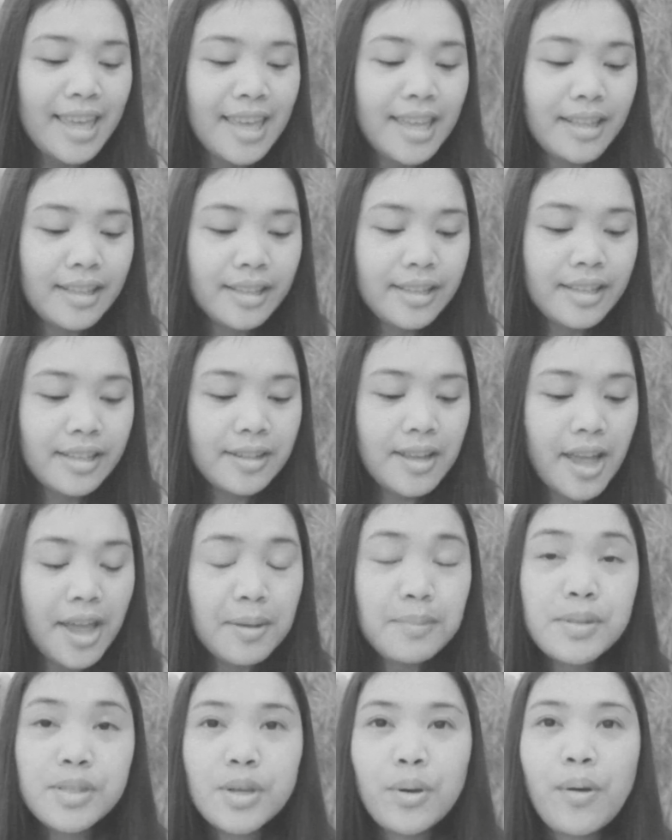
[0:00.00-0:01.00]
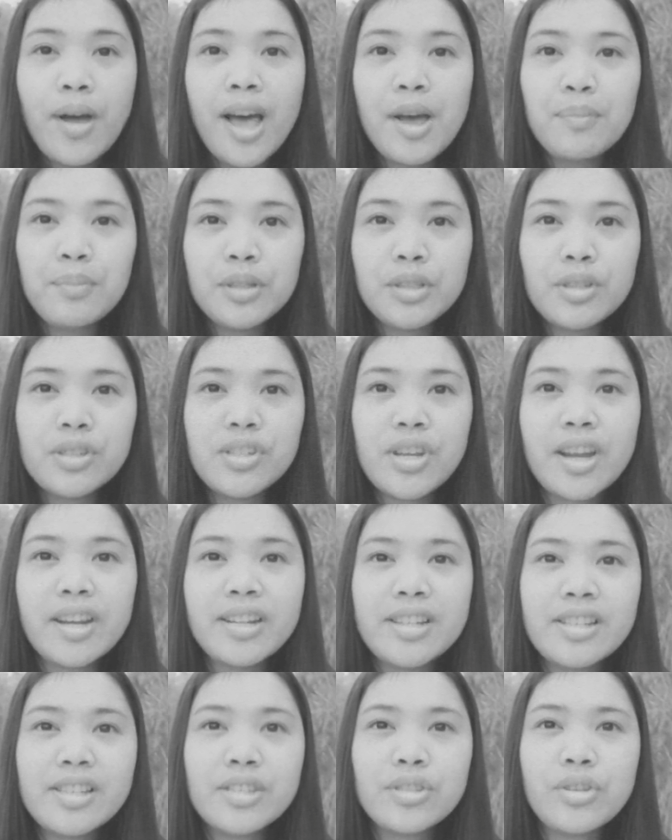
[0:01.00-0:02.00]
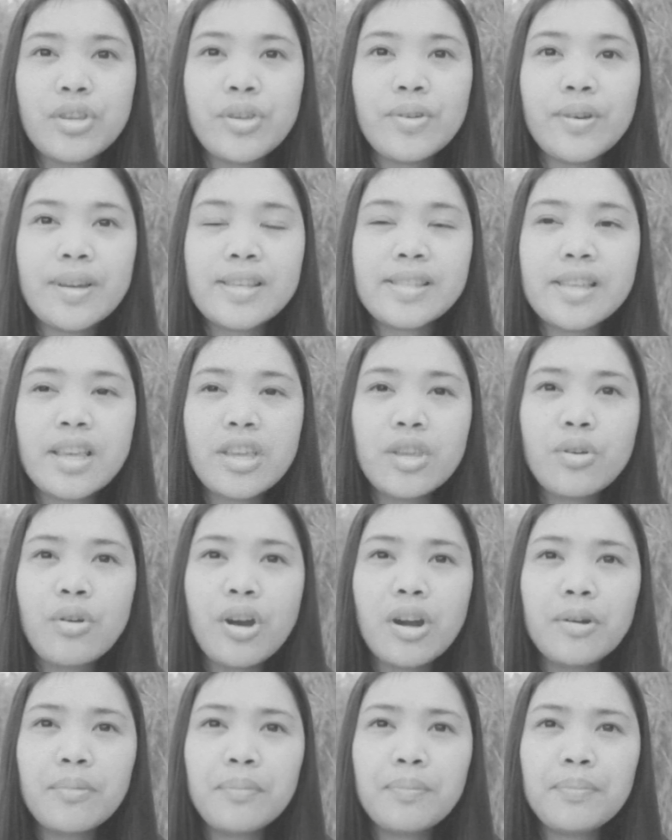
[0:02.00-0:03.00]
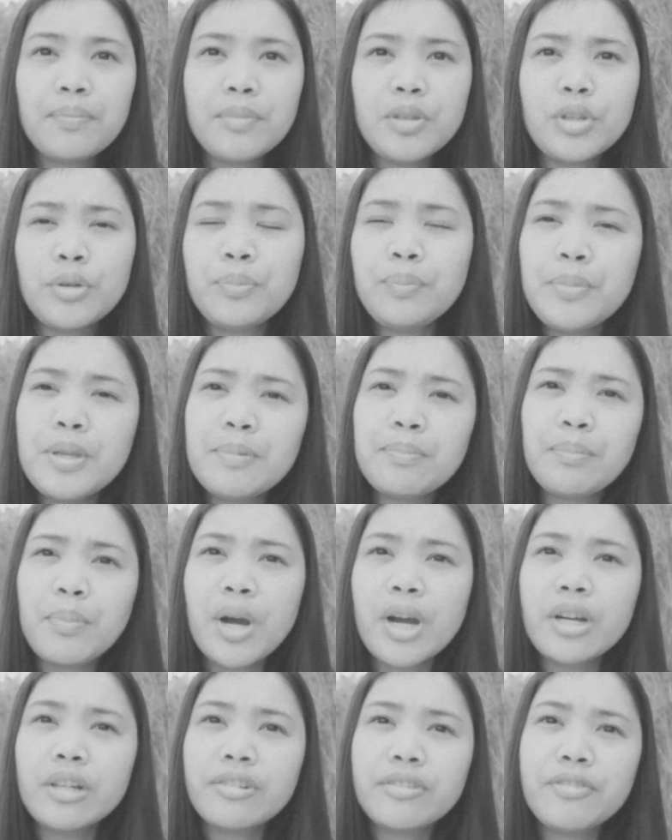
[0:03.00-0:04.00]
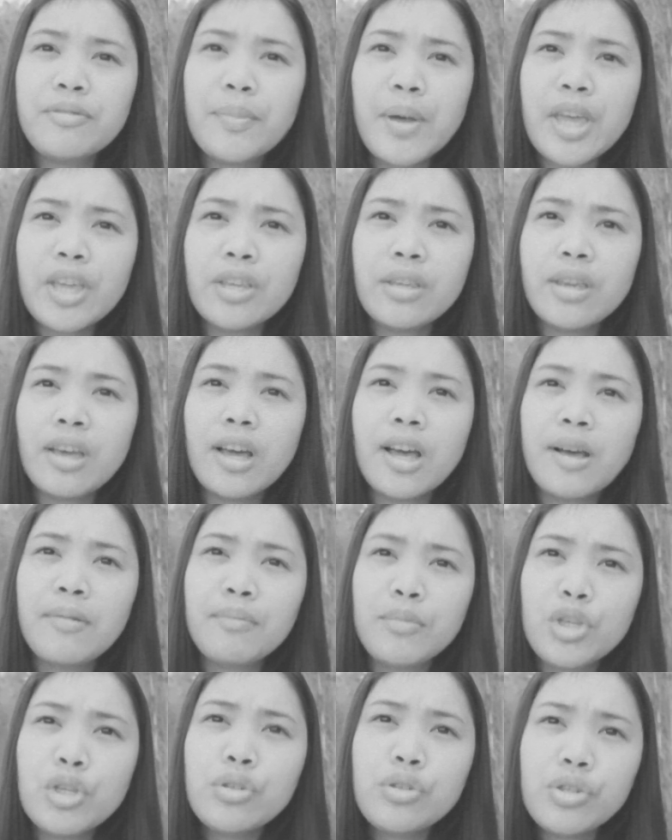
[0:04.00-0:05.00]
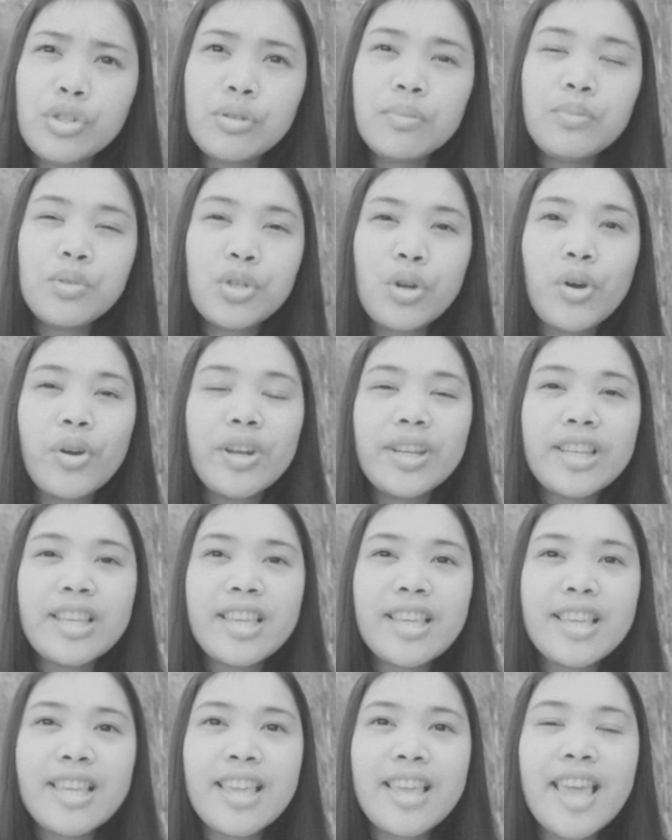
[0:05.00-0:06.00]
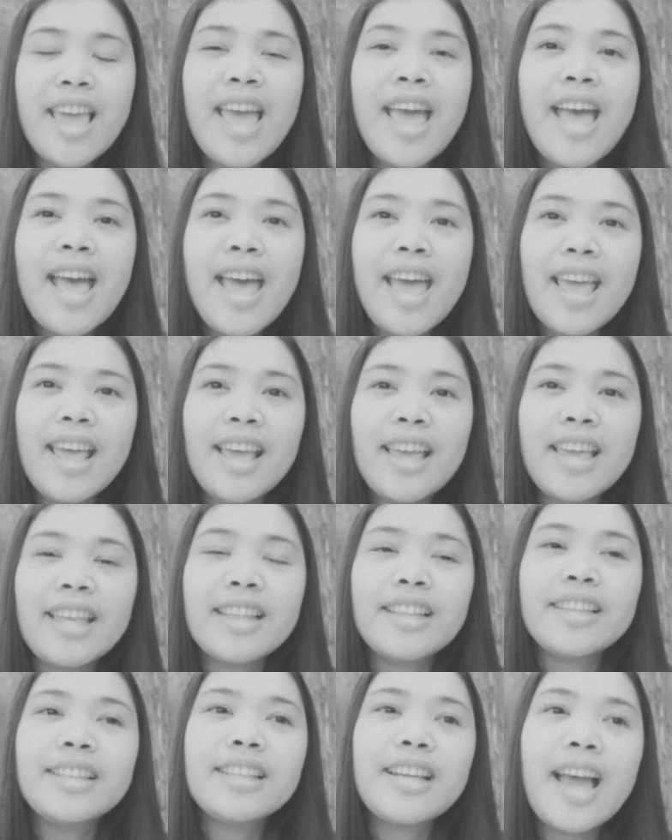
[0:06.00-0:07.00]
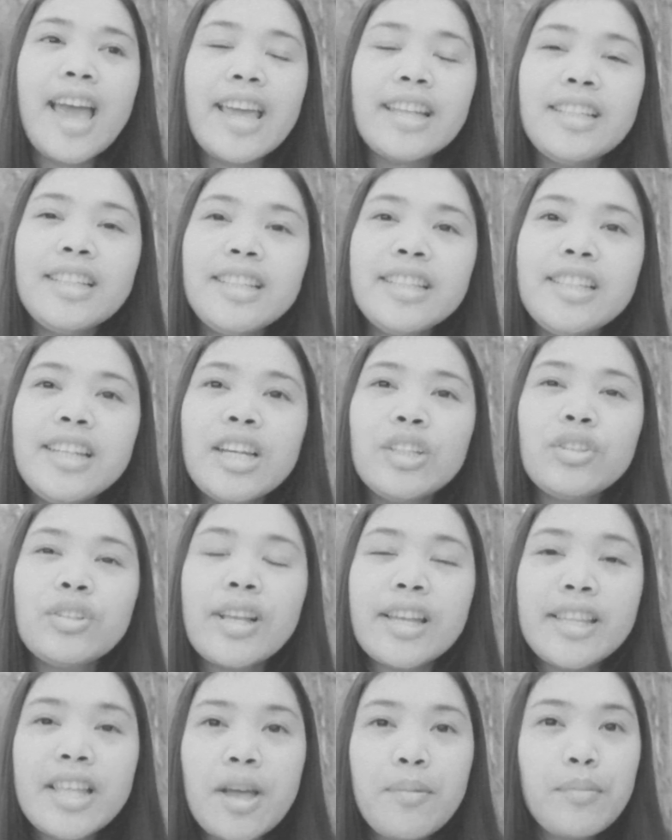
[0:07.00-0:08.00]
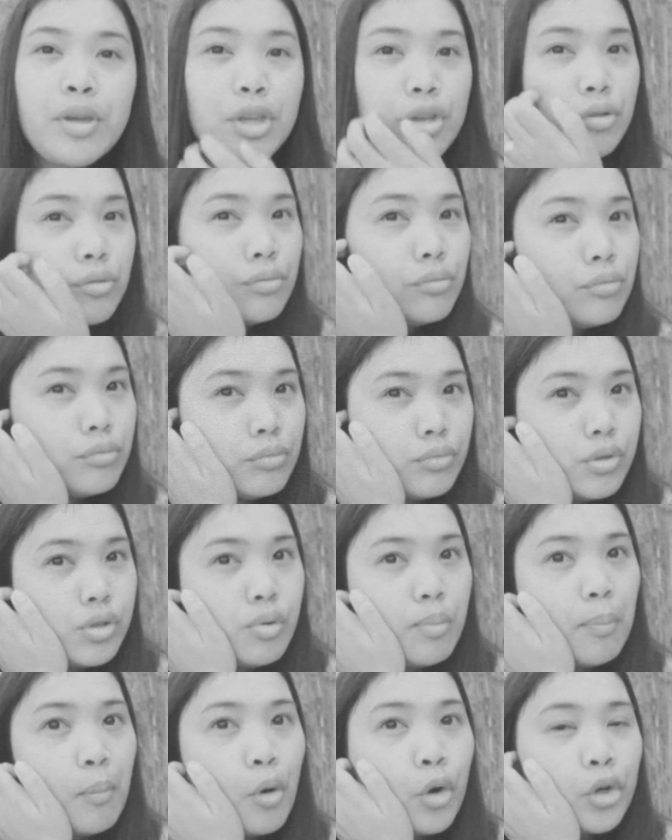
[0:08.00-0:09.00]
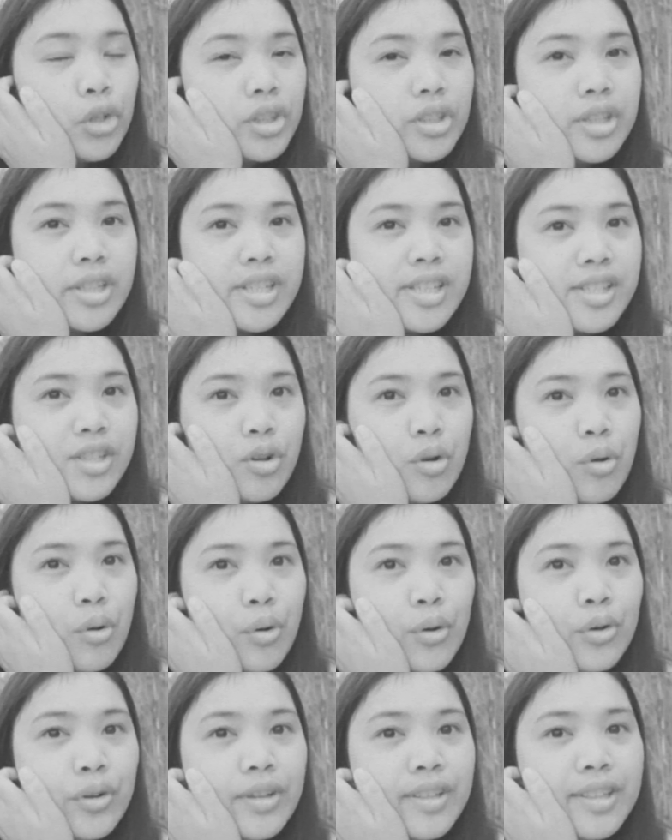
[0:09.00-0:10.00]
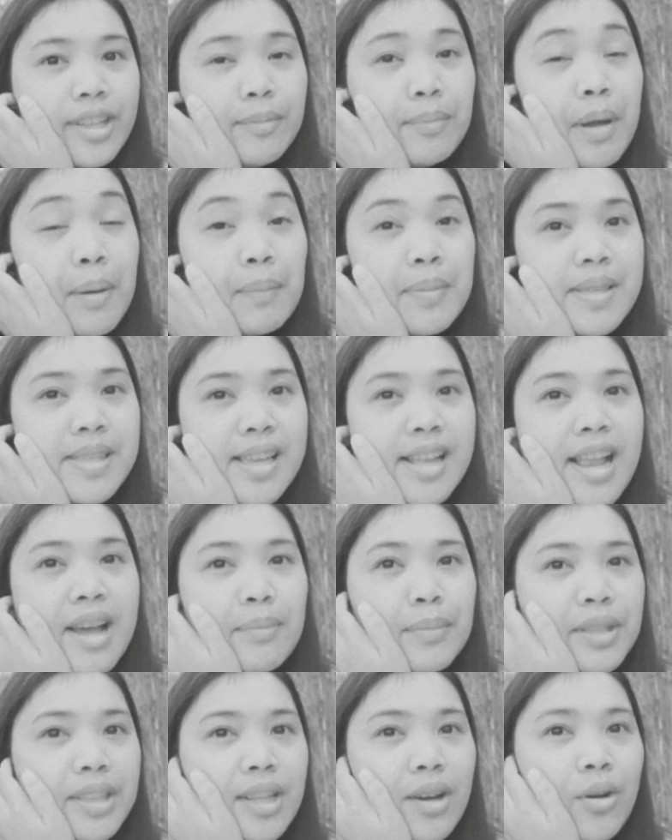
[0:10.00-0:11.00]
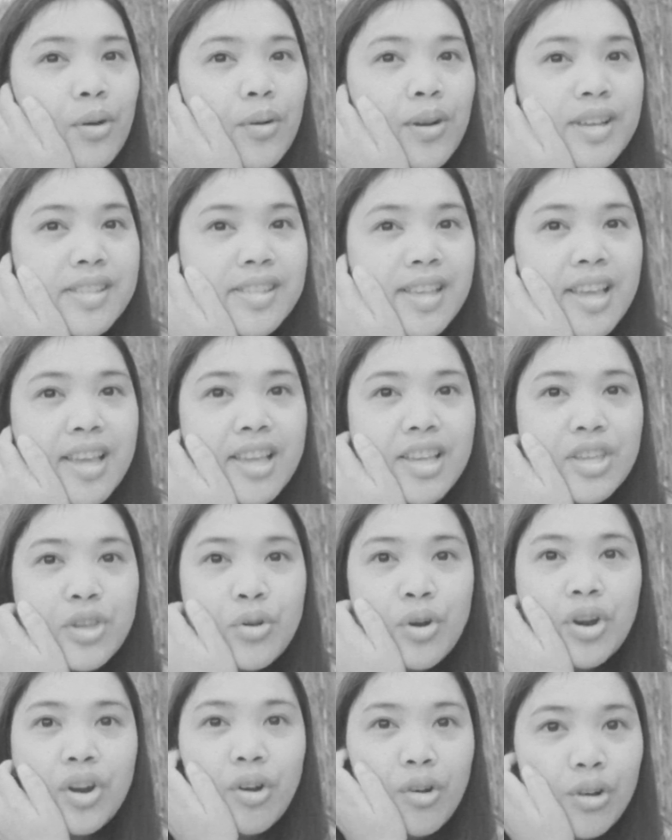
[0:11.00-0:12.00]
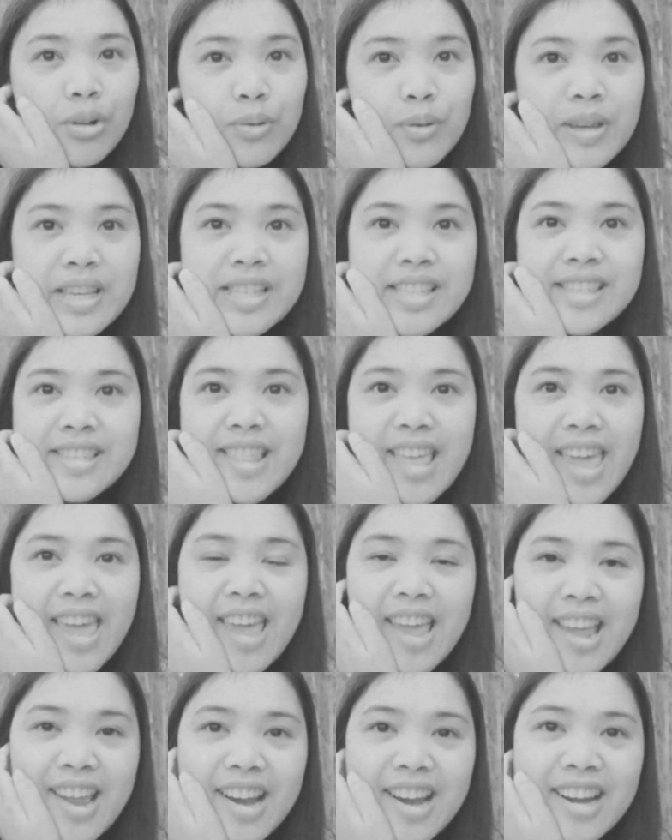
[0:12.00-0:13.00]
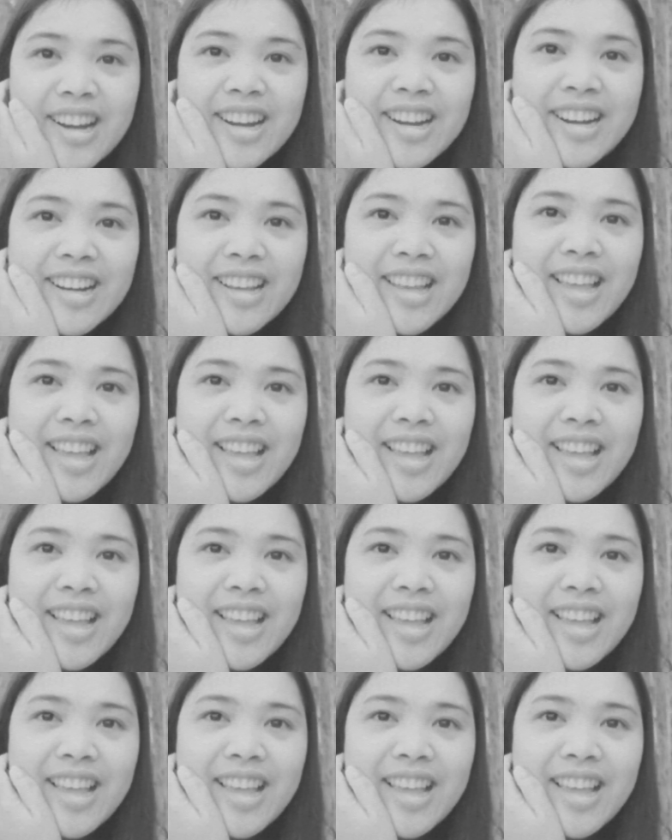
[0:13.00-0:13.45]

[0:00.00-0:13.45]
And I'm so happy to share this to you kasi you've been part of my YouTube journey. And kahit hindi ganun kadami yung supporters ko, nagpapasalamat ako kasi you're always there.